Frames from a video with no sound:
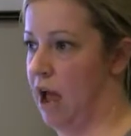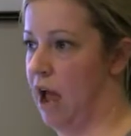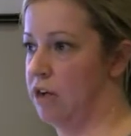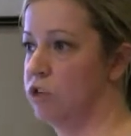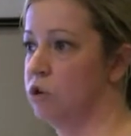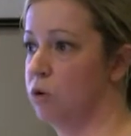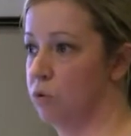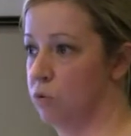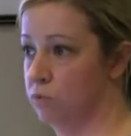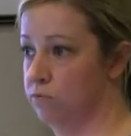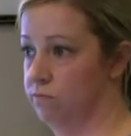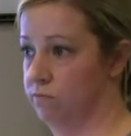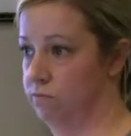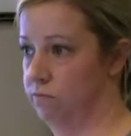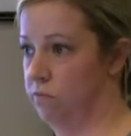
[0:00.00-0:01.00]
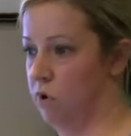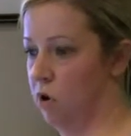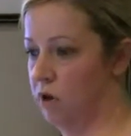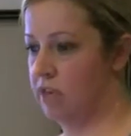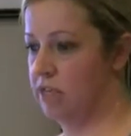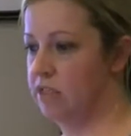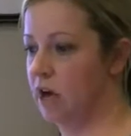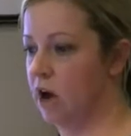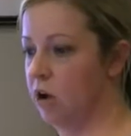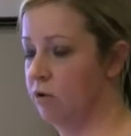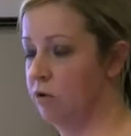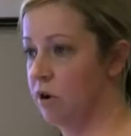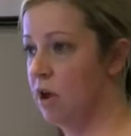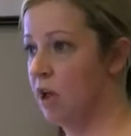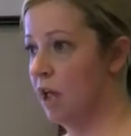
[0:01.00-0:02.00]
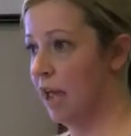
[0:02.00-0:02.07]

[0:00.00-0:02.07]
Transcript: at all on its own.